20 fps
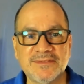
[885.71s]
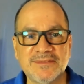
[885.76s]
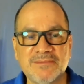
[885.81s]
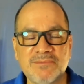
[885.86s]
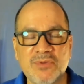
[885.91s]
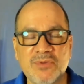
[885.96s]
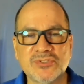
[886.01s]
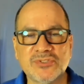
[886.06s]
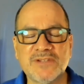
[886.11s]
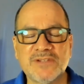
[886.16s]

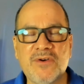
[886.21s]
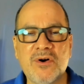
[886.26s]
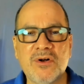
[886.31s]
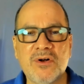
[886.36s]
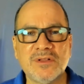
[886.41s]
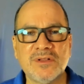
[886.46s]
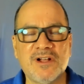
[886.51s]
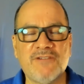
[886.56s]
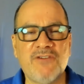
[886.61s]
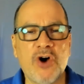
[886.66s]
most of
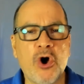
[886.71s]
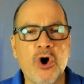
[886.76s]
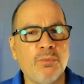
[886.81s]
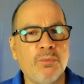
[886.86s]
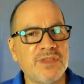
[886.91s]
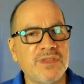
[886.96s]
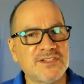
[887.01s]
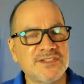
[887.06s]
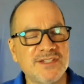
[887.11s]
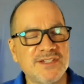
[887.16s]
all, of
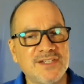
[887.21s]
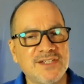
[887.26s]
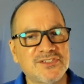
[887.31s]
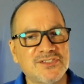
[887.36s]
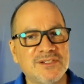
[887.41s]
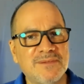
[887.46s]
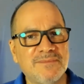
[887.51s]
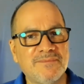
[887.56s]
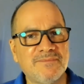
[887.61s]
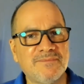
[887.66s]

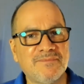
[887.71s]
hopelessness.